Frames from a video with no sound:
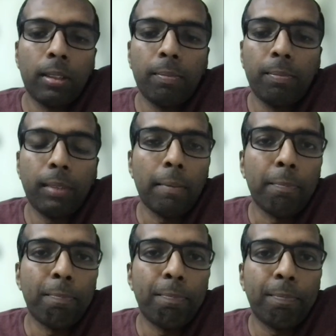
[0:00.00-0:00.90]
Yeah.
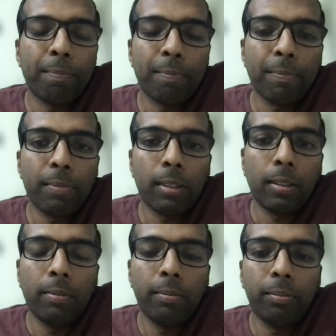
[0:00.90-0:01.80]

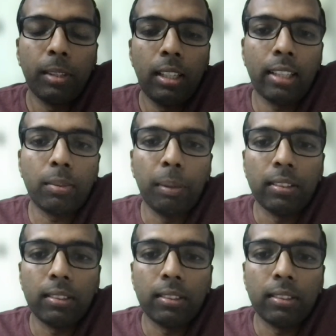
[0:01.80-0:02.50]
Next, please.